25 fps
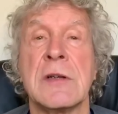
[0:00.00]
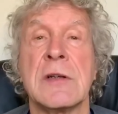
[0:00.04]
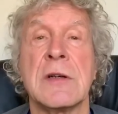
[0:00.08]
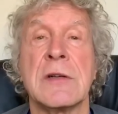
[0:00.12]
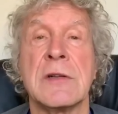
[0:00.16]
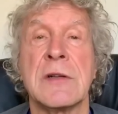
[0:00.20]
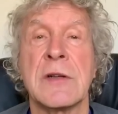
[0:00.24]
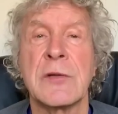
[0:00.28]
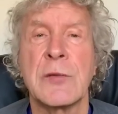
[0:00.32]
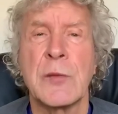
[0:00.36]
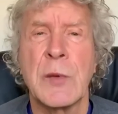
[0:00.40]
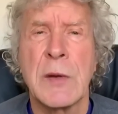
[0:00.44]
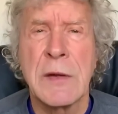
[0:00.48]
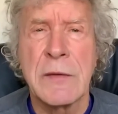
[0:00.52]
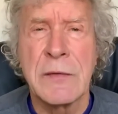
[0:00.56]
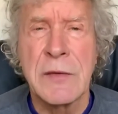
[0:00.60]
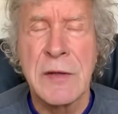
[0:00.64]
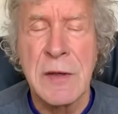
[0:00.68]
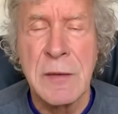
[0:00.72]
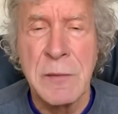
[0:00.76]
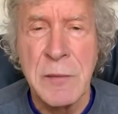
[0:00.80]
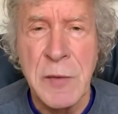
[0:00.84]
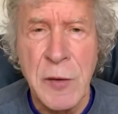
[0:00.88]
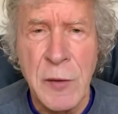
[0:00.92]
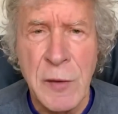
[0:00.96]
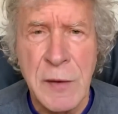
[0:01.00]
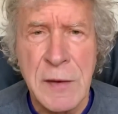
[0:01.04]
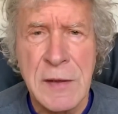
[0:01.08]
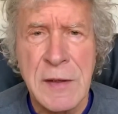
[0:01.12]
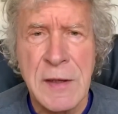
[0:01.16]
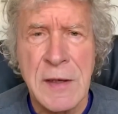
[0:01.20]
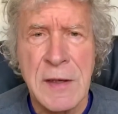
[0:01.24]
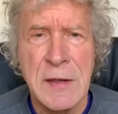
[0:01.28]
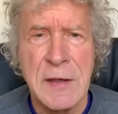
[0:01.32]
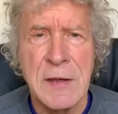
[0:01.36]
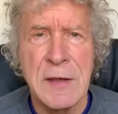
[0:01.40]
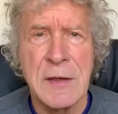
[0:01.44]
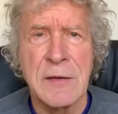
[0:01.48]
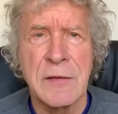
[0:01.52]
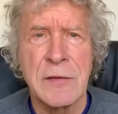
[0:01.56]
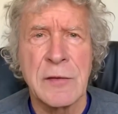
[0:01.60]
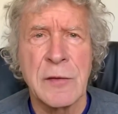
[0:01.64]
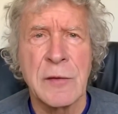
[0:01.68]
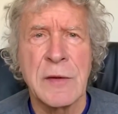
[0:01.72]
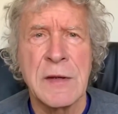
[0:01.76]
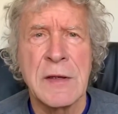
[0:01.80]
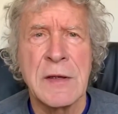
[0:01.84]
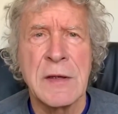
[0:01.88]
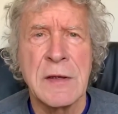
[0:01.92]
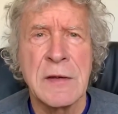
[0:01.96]
on this way of communicating through
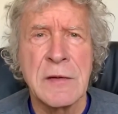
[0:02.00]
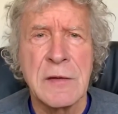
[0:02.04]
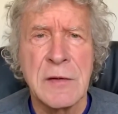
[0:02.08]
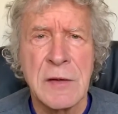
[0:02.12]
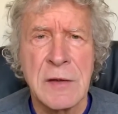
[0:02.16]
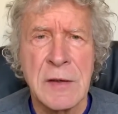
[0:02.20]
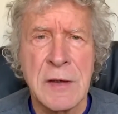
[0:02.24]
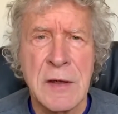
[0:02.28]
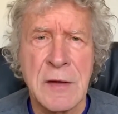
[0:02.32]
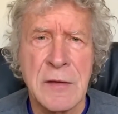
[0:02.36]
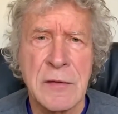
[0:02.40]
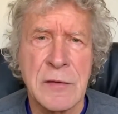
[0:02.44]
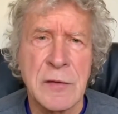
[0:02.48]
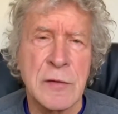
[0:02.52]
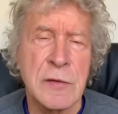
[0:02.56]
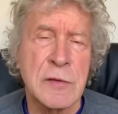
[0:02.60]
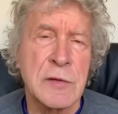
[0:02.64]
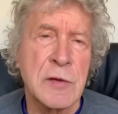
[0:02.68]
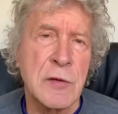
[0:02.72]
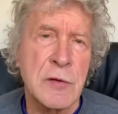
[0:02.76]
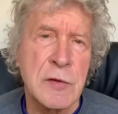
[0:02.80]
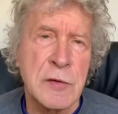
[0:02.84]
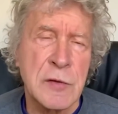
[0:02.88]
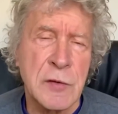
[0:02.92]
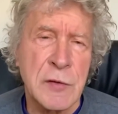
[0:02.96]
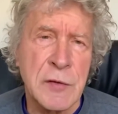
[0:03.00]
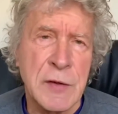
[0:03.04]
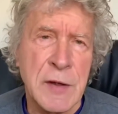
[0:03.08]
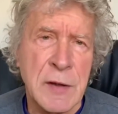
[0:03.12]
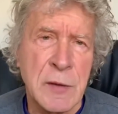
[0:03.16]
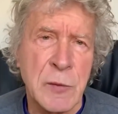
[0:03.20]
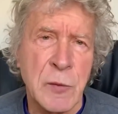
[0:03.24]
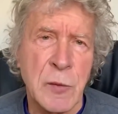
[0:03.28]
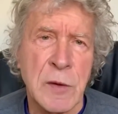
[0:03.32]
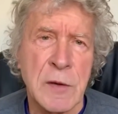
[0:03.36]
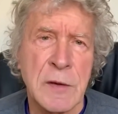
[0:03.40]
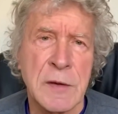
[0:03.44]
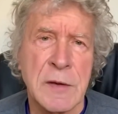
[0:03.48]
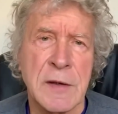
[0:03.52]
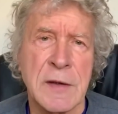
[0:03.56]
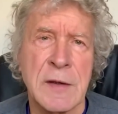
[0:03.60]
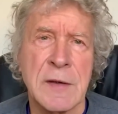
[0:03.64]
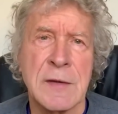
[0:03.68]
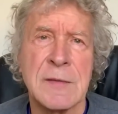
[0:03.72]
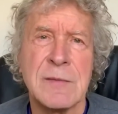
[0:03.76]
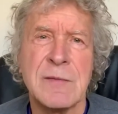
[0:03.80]
the internet, through social networking,